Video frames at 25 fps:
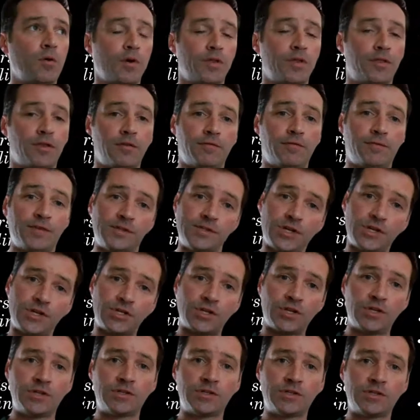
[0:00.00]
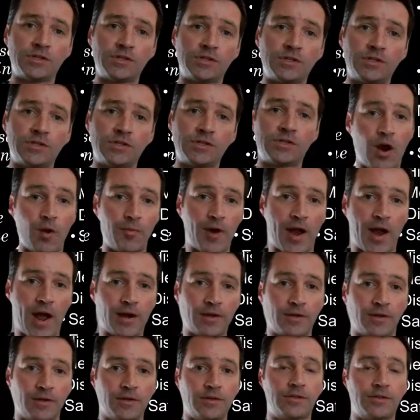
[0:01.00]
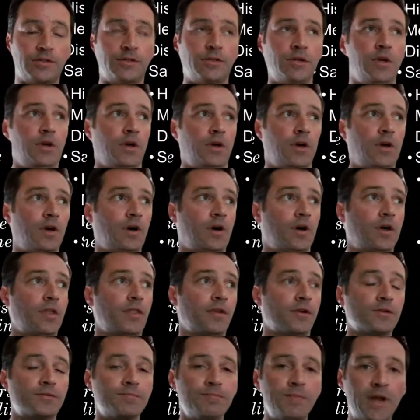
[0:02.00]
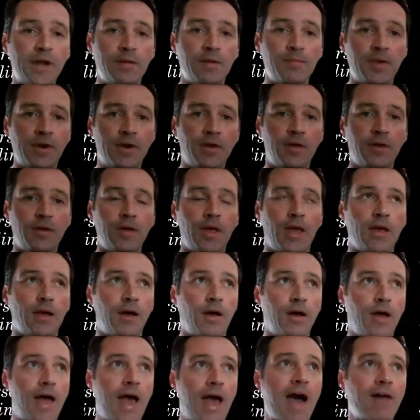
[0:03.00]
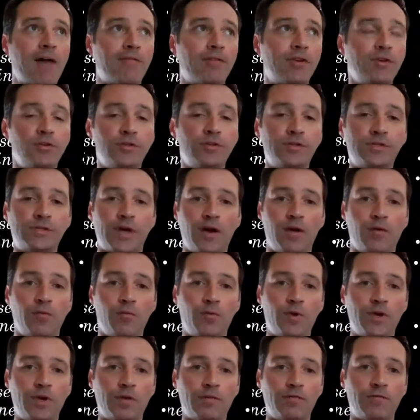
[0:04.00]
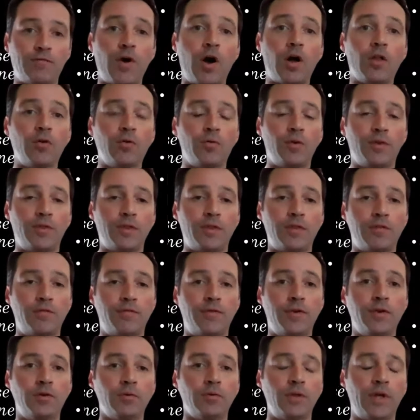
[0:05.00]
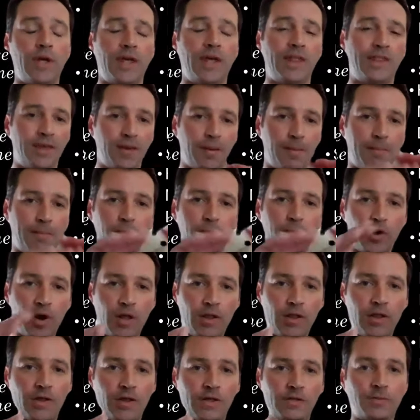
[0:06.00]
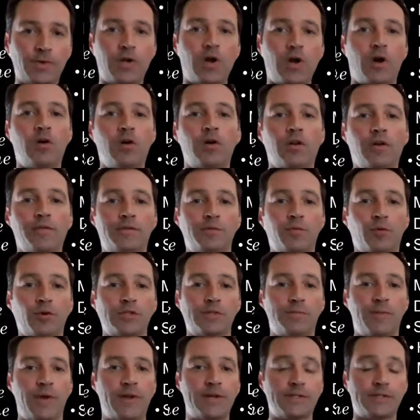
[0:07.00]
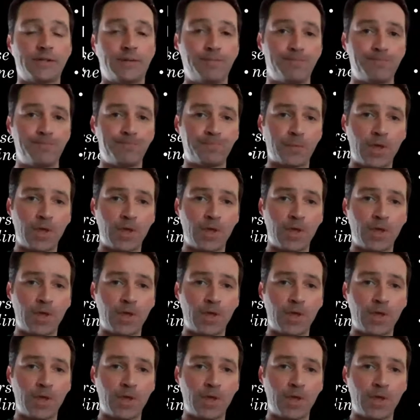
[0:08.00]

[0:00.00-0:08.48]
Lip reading: within physicians and chiropractors, there's many avenues that we can follow within the field and the umbrella, as we call it, of sports medicine.